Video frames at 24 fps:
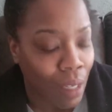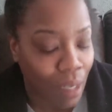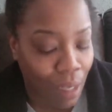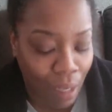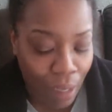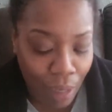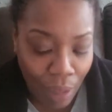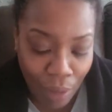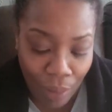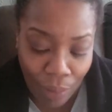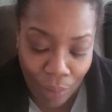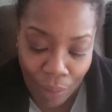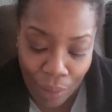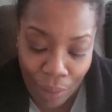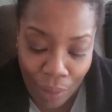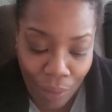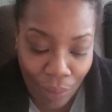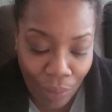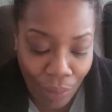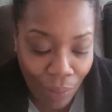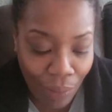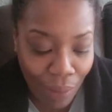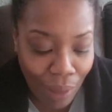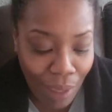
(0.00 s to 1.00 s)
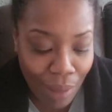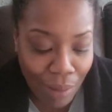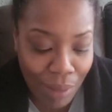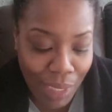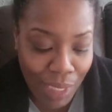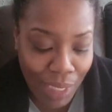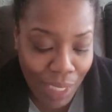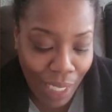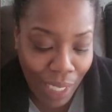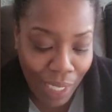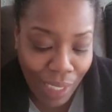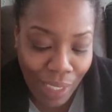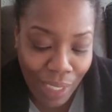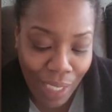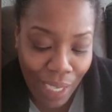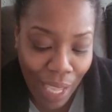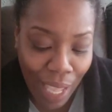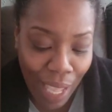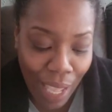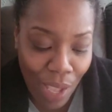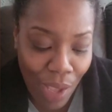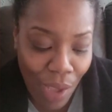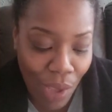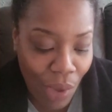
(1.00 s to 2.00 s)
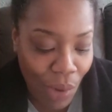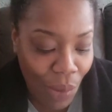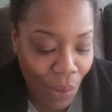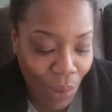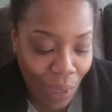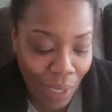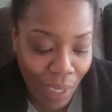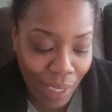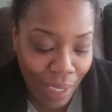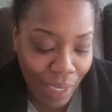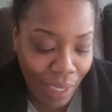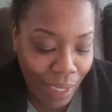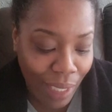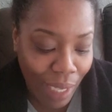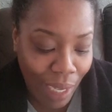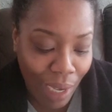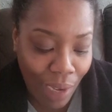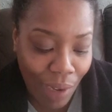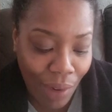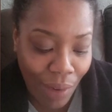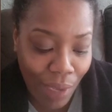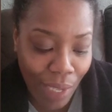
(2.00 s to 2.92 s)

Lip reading: Oh Lord. I was just like, no, y'all.